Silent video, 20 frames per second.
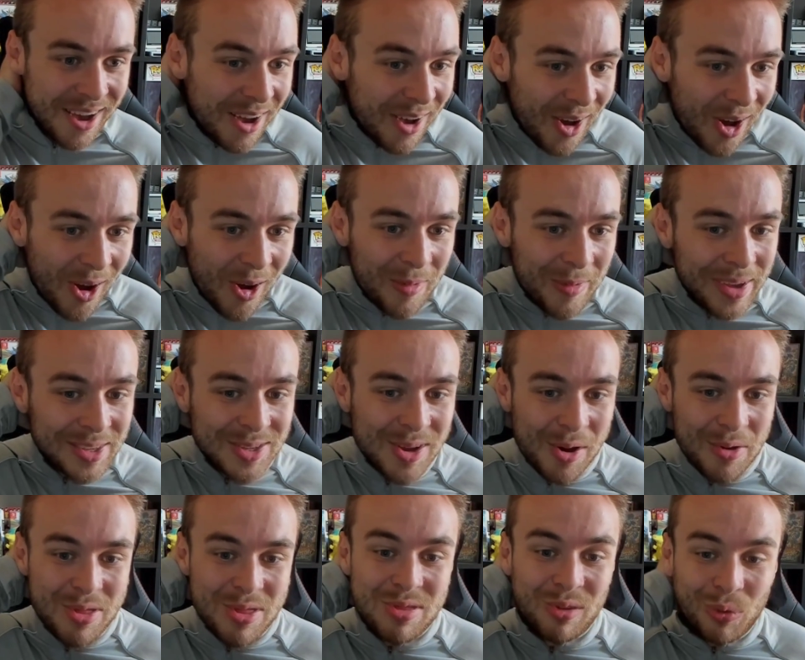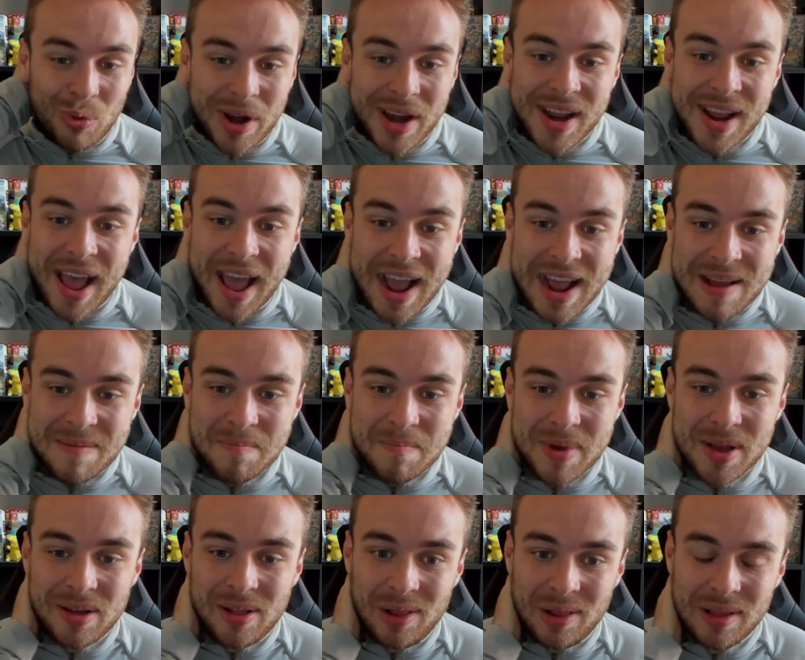It's got 3 8
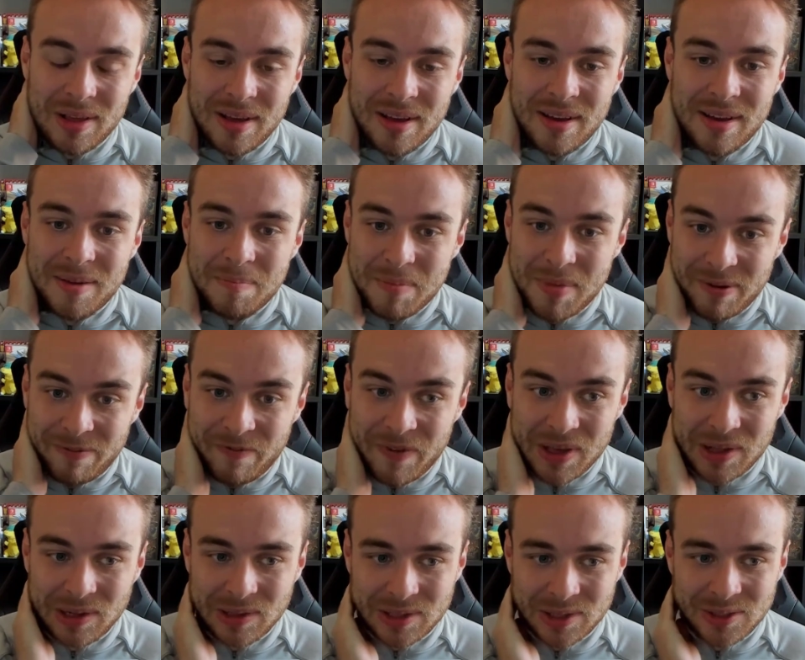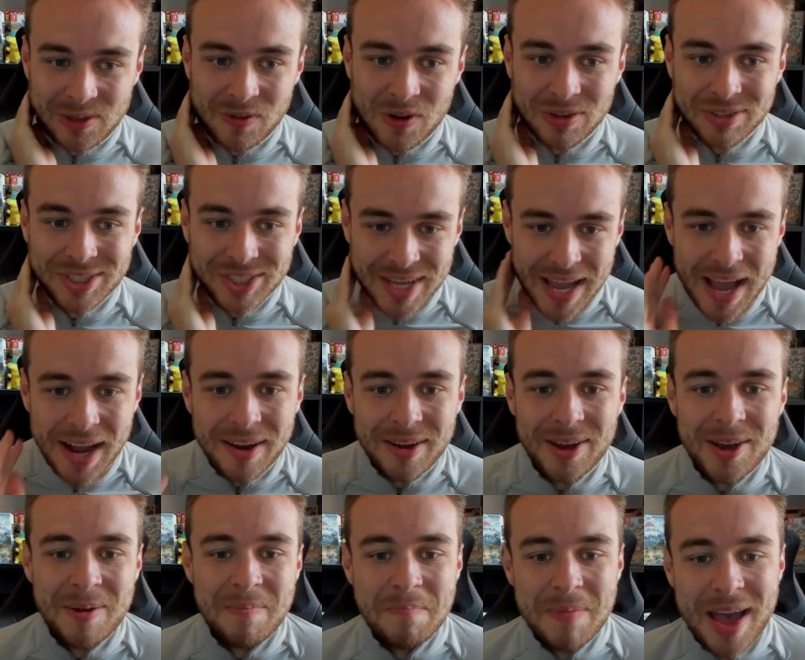mil midfielders. You've got
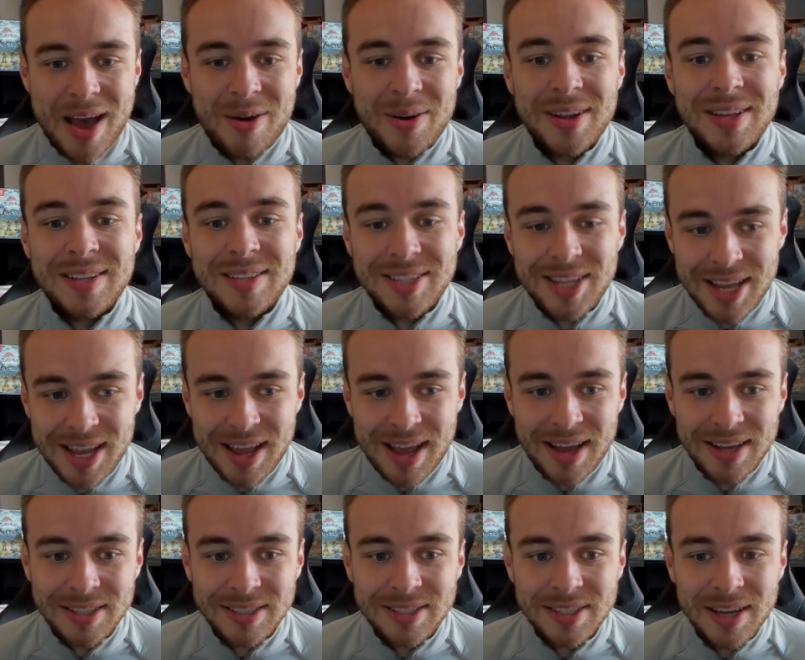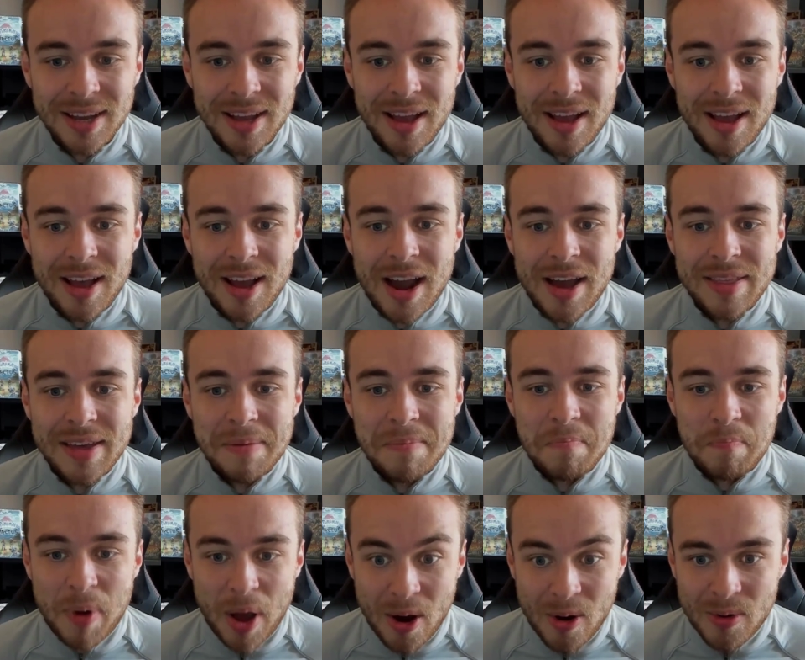Saka, Mount, and Diaz, and
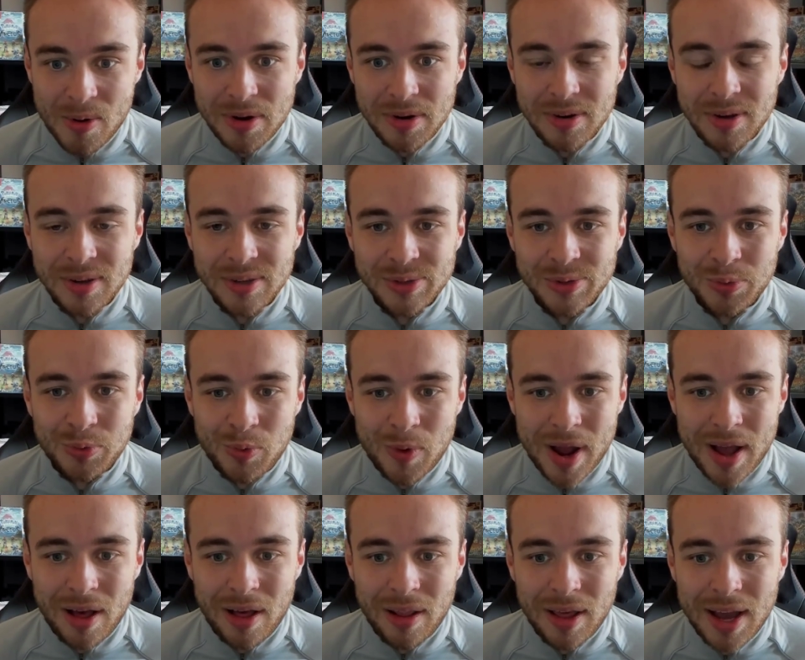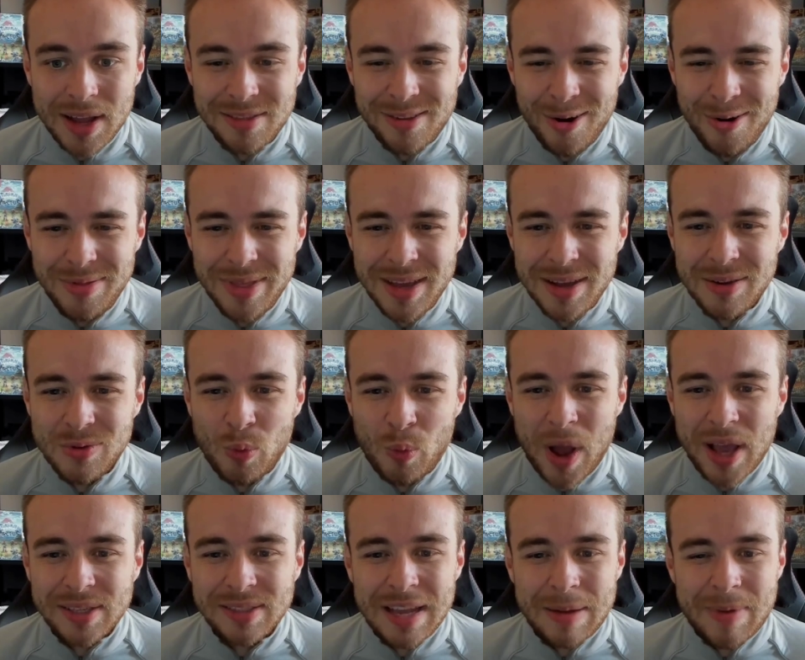then Bowen as well. I don't think
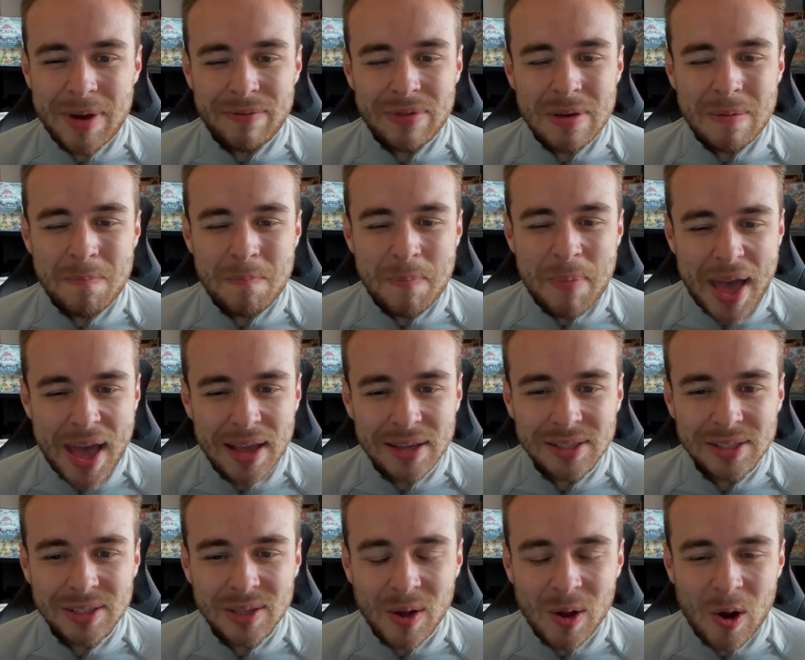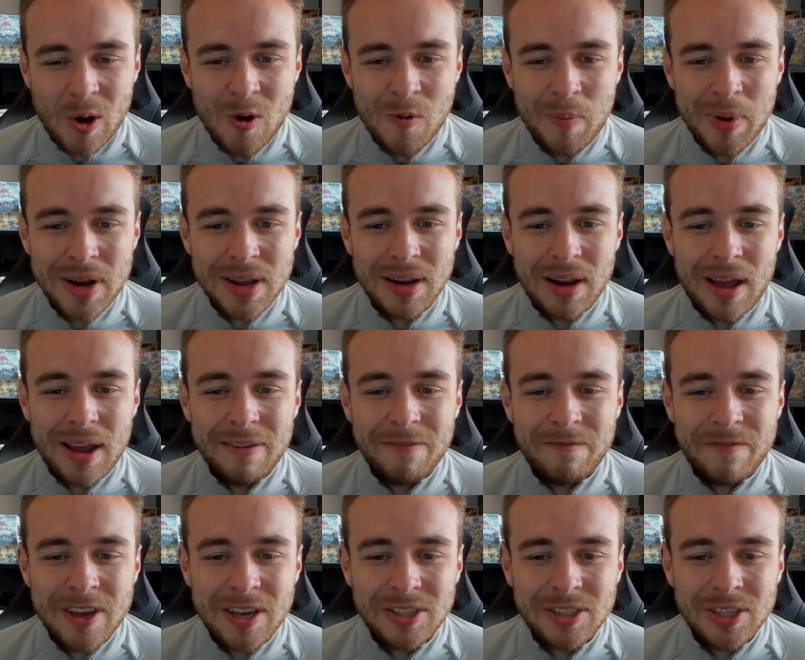West Ham have the best opening, like,
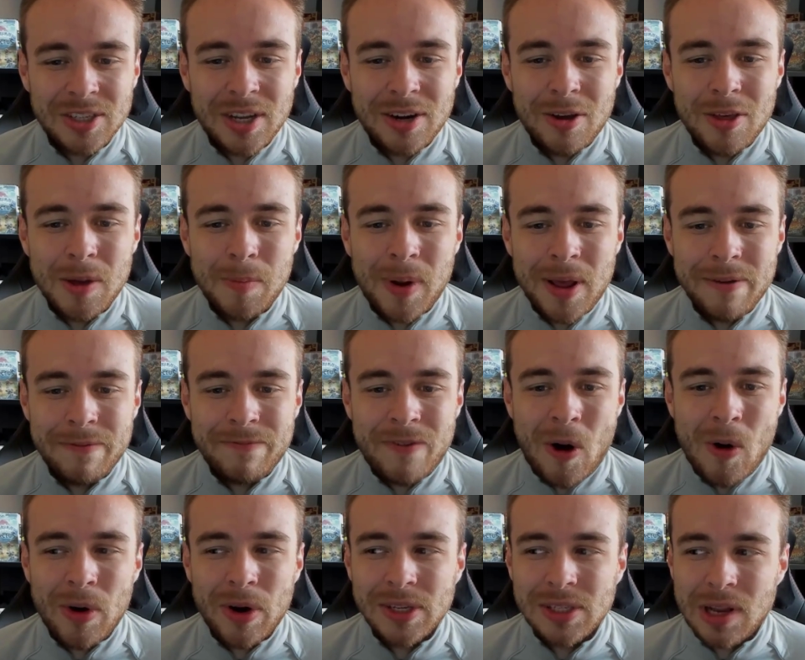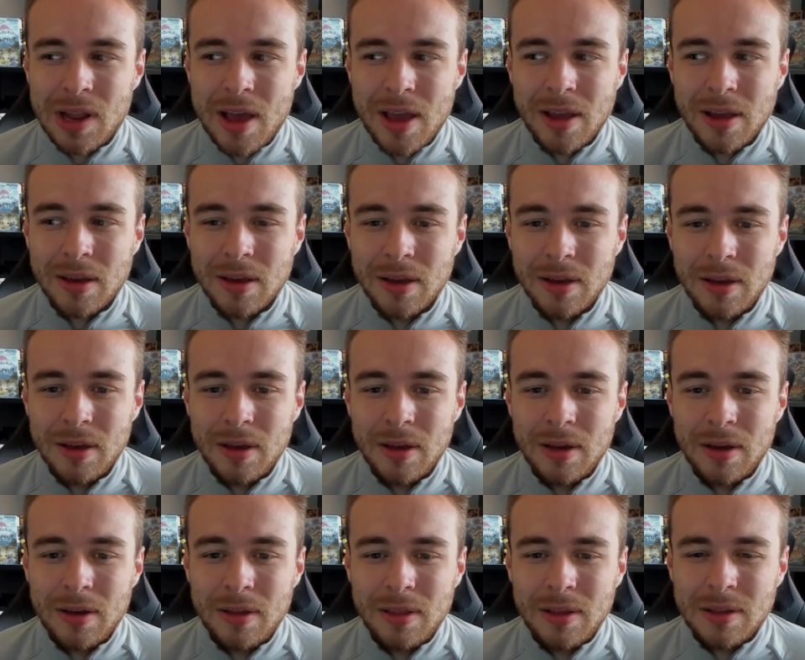fixtures. I know they play Forest, like, I
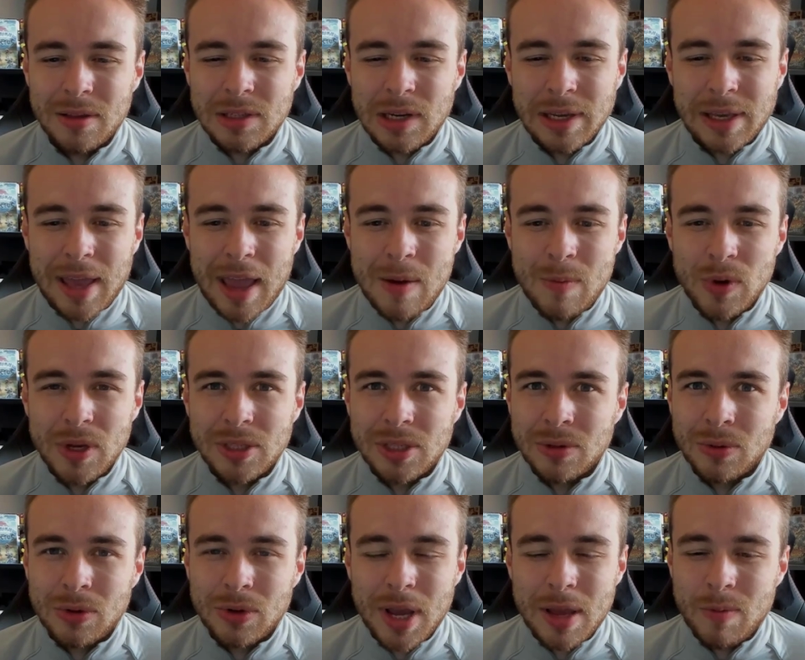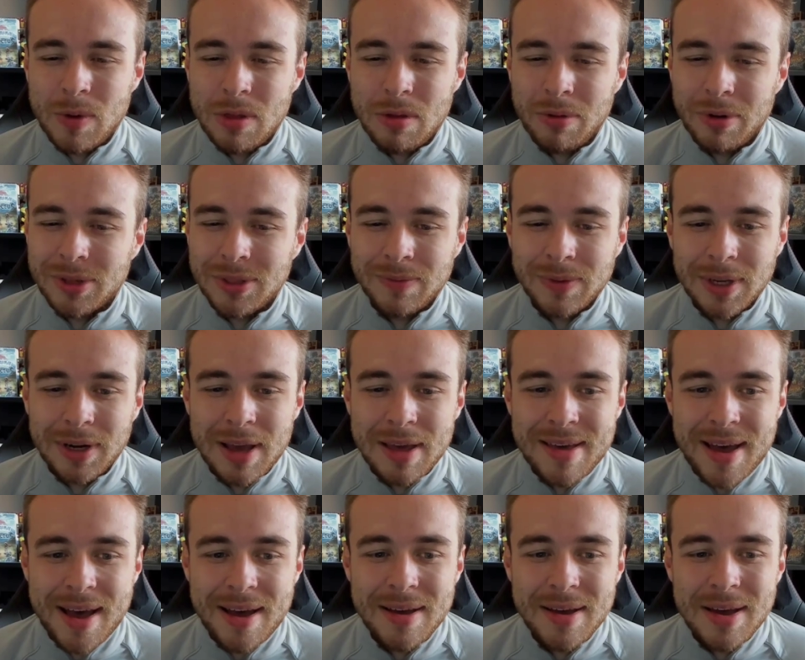think it's like game week 2 or game week 3 or something like
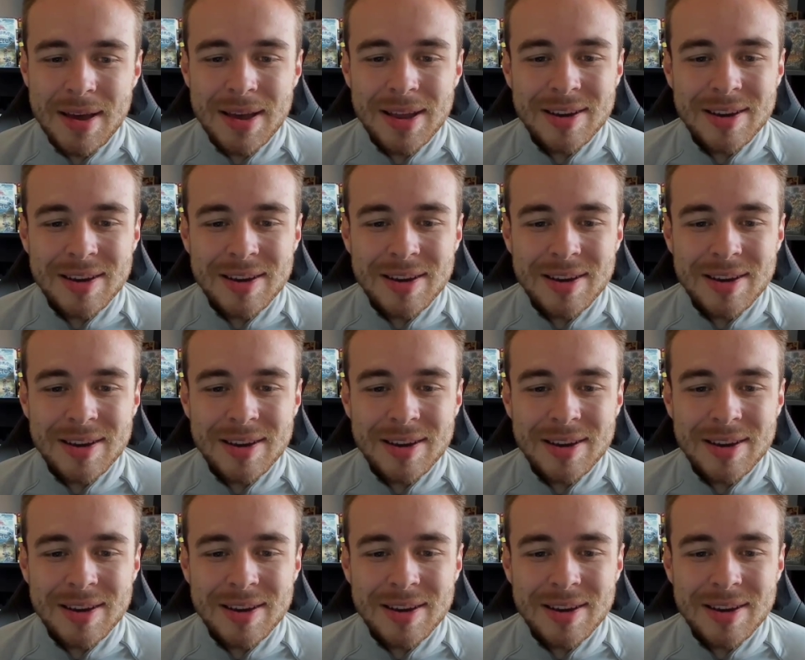that.